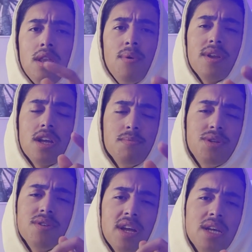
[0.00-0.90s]
Now, when it comes
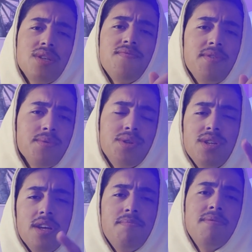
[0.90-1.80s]
to your guys'
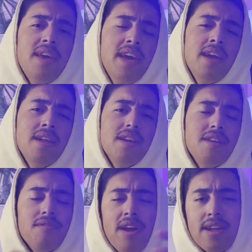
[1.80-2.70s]
viewership and
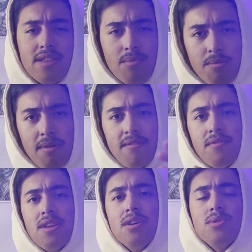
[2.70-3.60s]
interacting with my
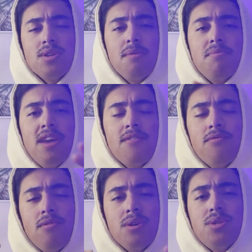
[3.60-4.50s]
videos, I'm
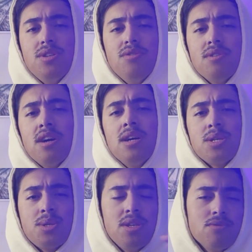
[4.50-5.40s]
thankful. I see you
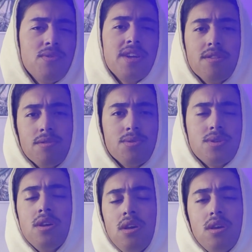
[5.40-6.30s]
guys. I see the
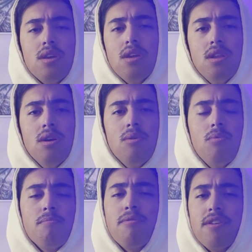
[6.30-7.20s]
regulars. You know,
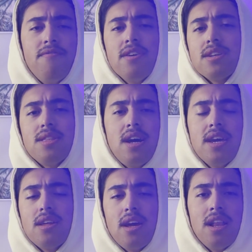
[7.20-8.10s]
we're pretty fucking
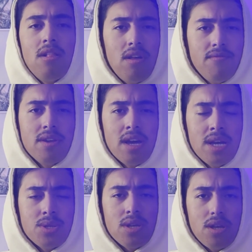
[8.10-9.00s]
tight, and I love you
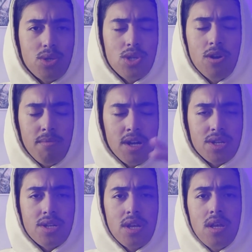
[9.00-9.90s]
guys so
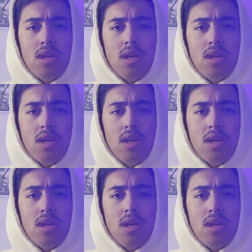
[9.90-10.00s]
much.